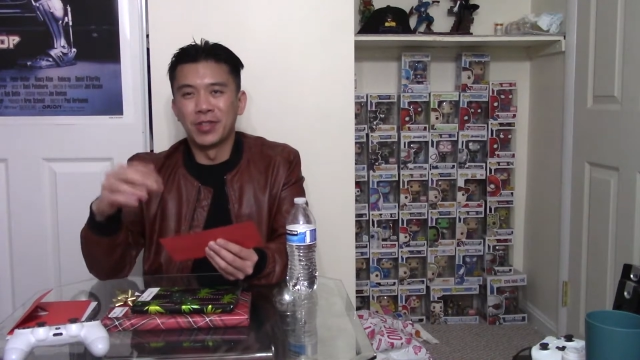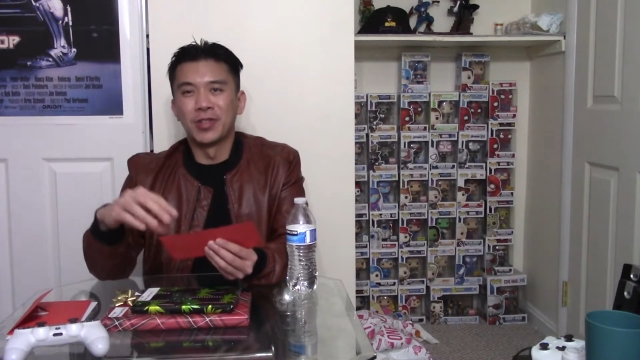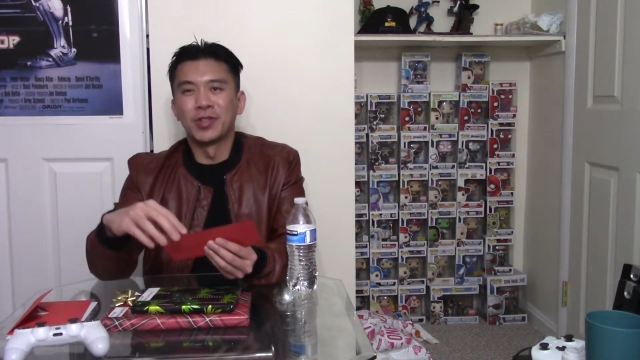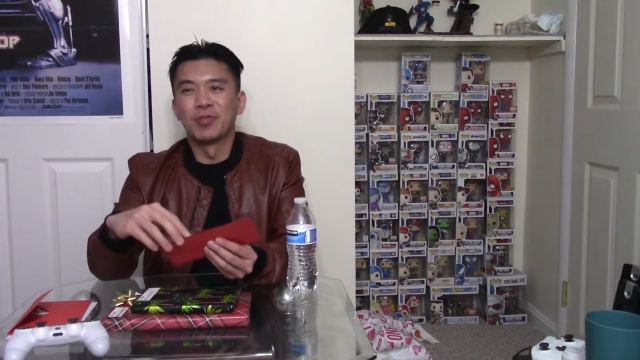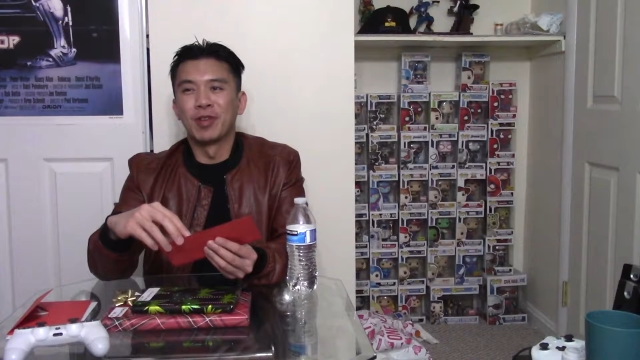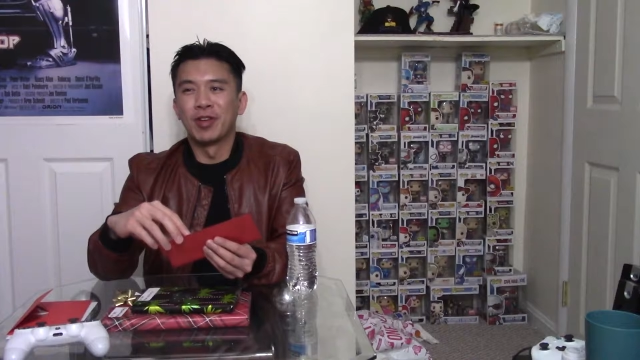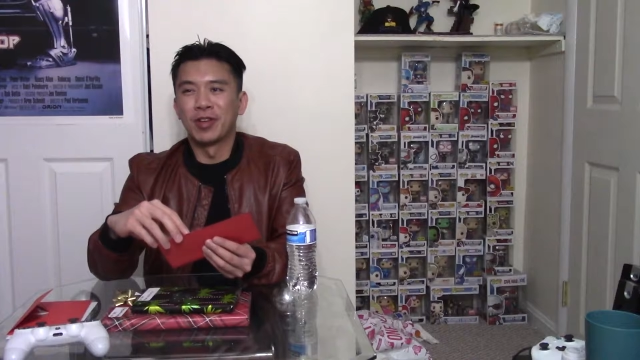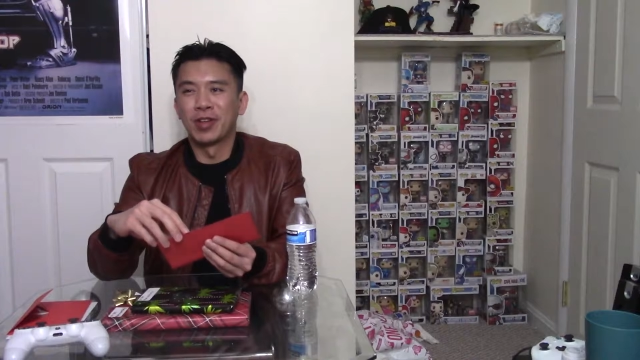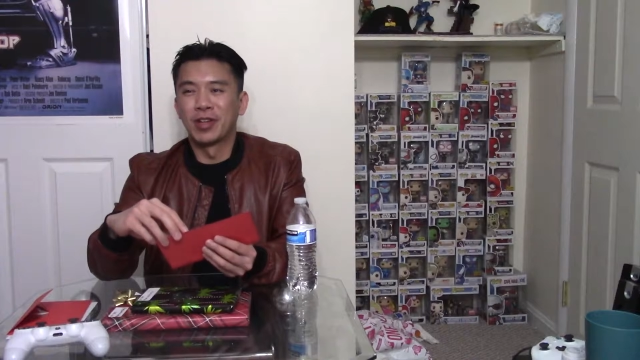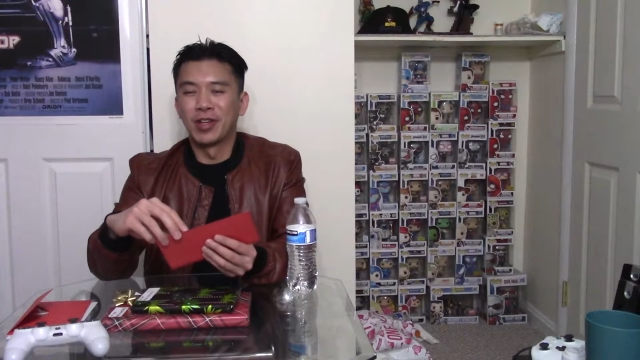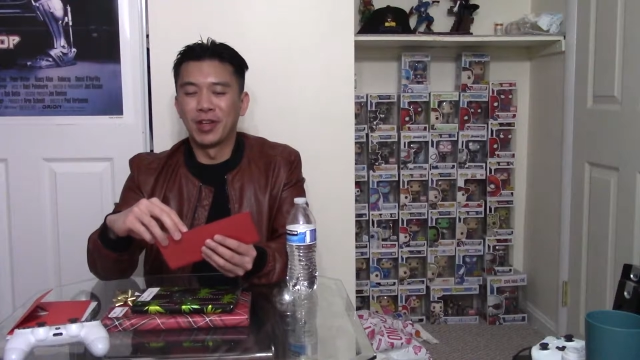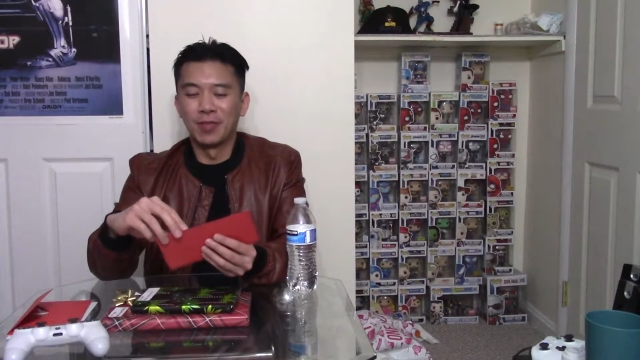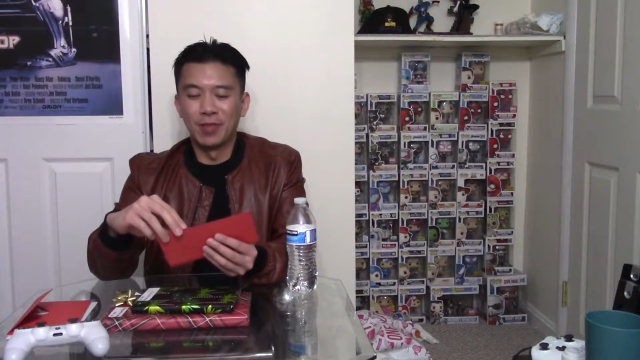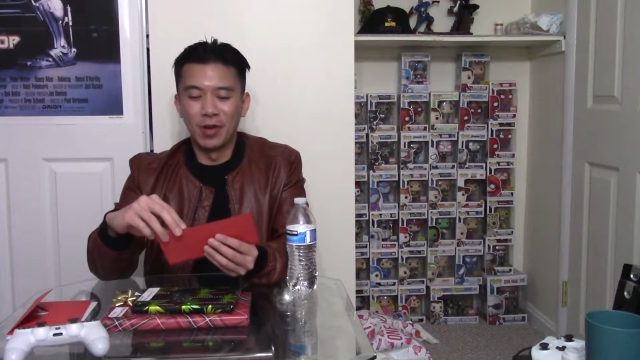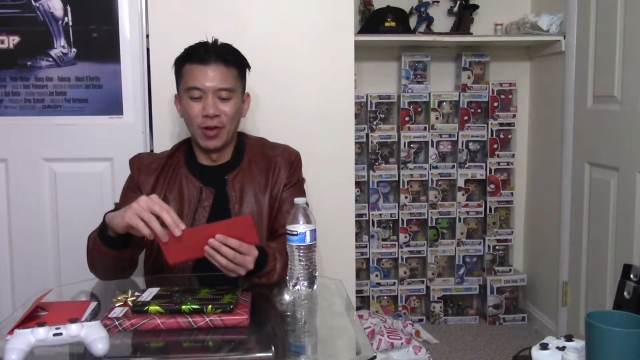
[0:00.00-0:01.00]
his American
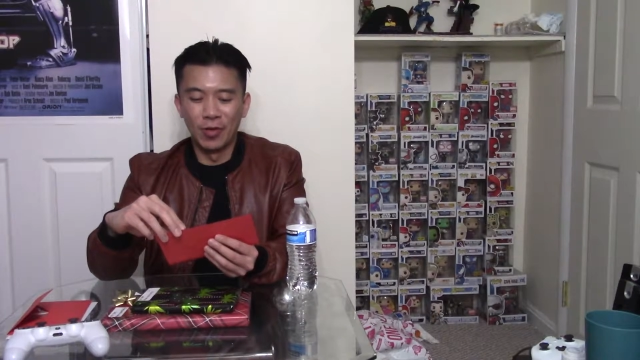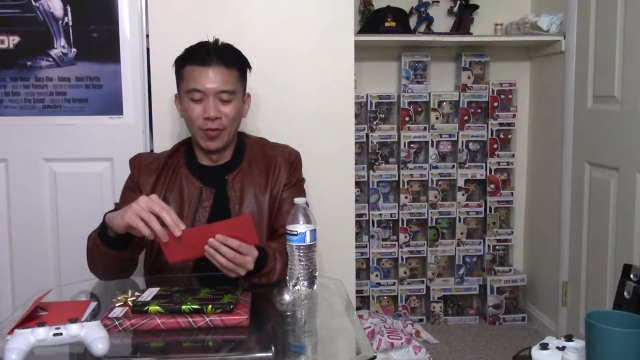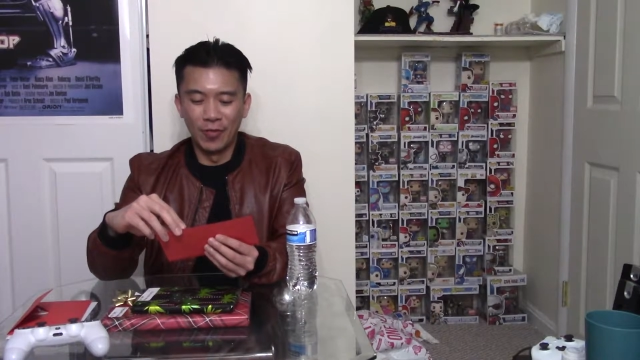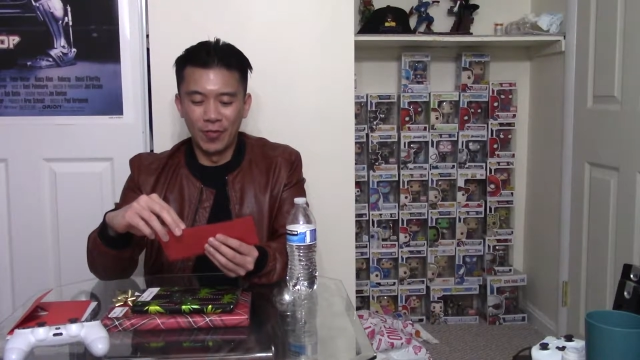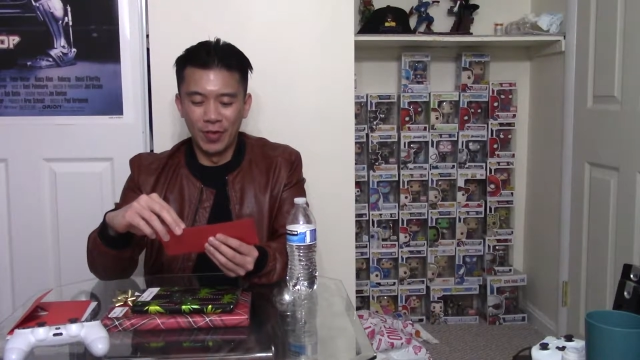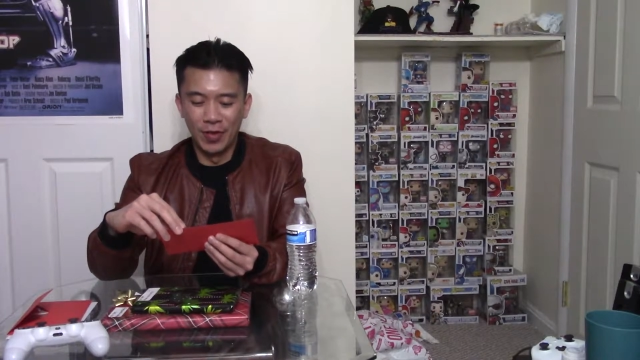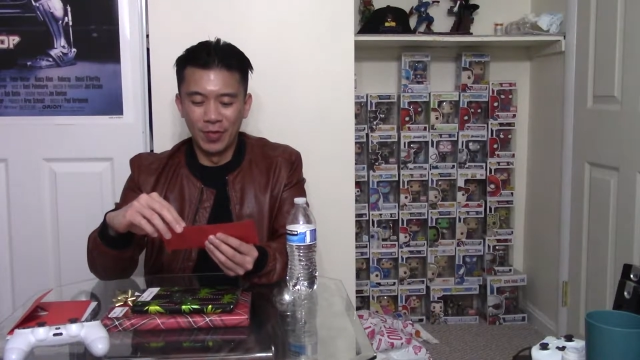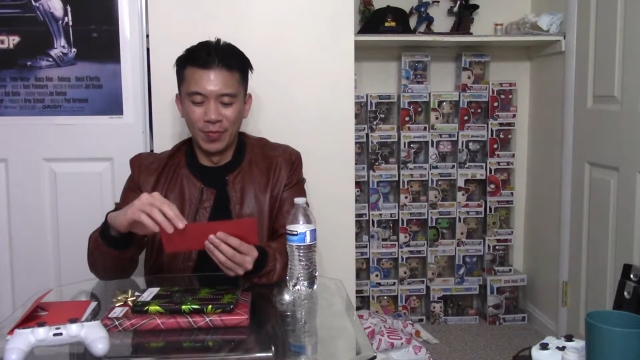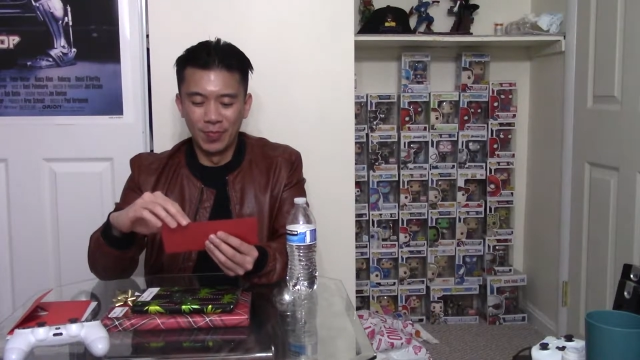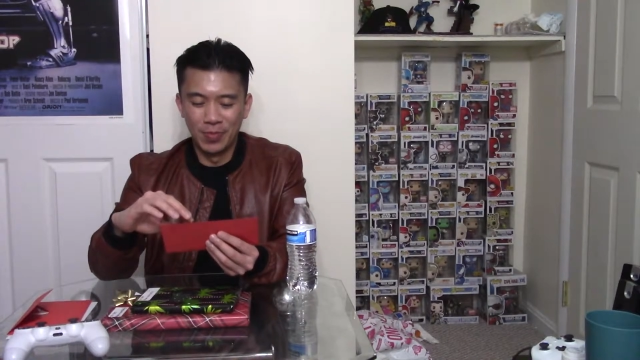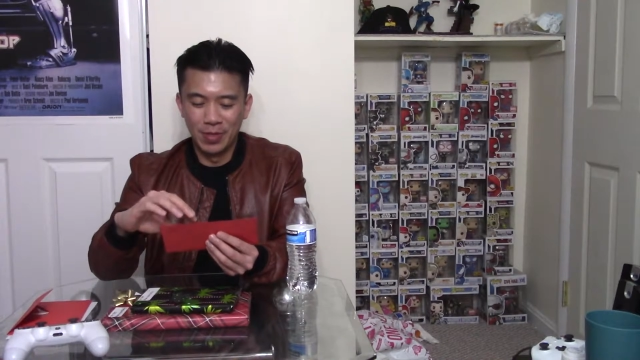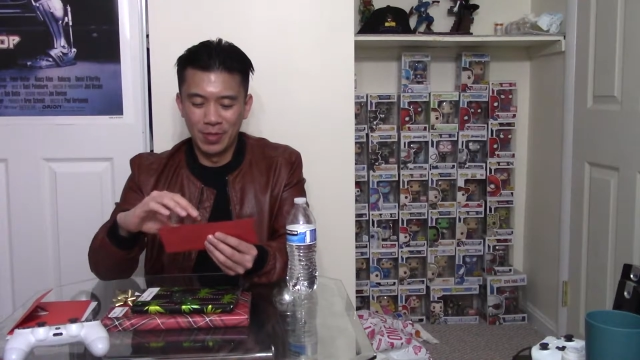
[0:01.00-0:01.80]
name, Uncle Phil.